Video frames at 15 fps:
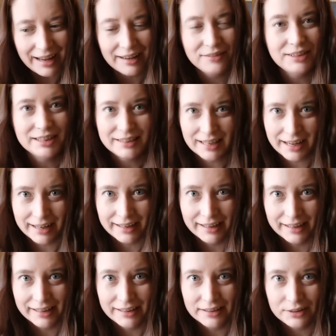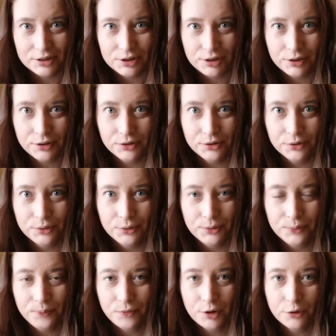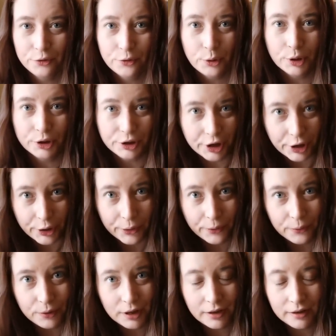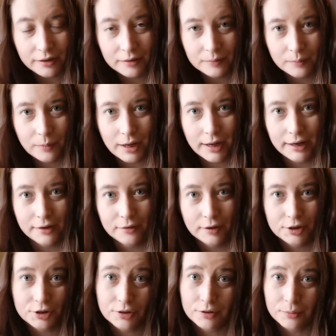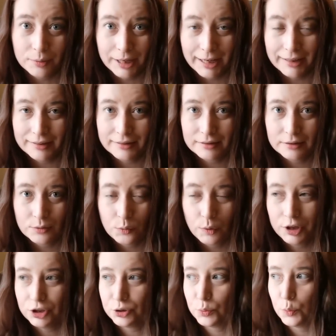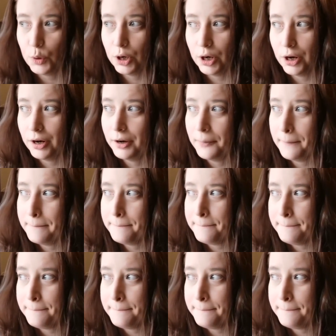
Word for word: have decided to forego my original plans, which were